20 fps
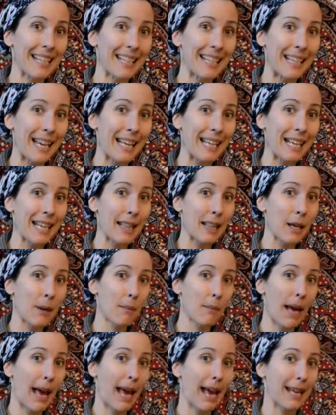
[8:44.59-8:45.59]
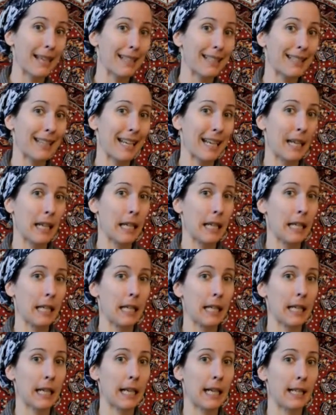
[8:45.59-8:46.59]
getting them as they
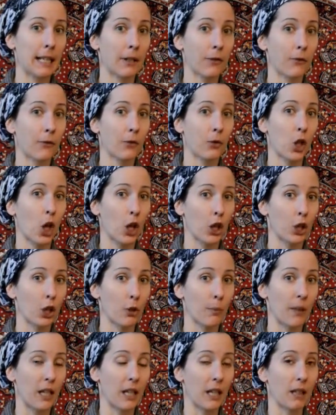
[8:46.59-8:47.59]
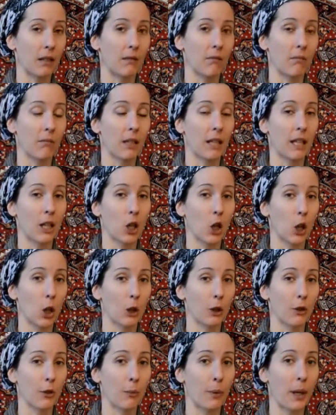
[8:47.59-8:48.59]
kind of talk to me and
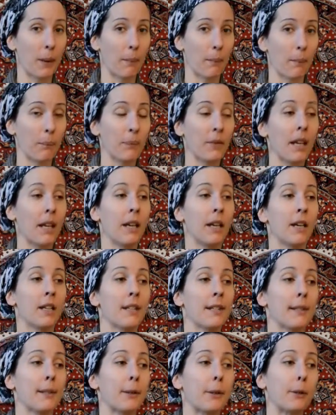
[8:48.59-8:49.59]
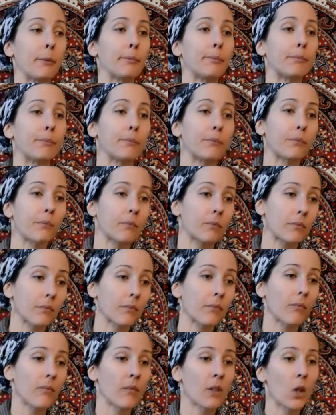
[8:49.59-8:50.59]
call to me. So
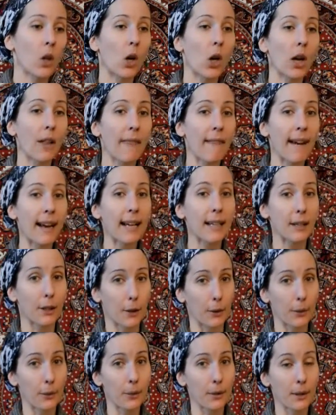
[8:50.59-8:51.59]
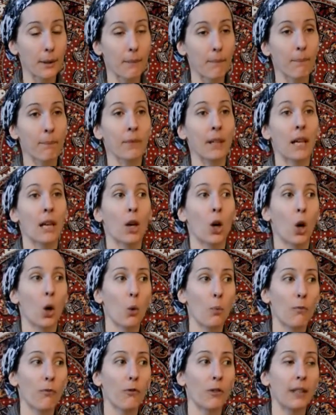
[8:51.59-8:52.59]
on that note,
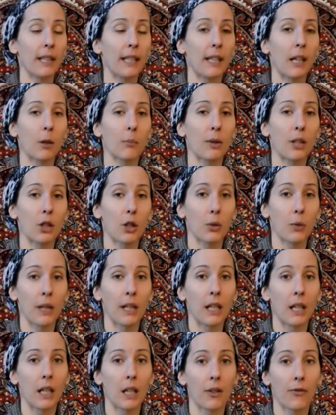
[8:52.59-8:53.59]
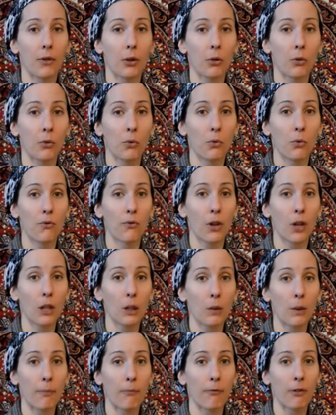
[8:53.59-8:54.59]
hopefully I'll be doing a few
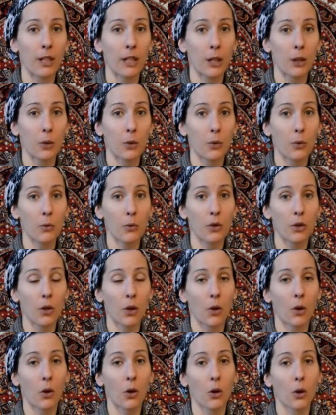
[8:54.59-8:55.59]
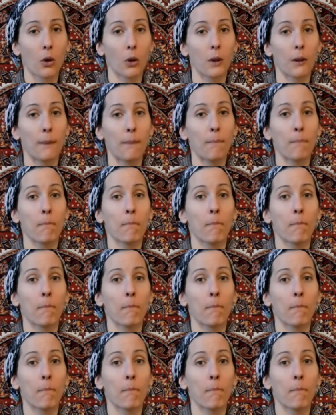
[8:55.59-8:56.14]
follow-up videos on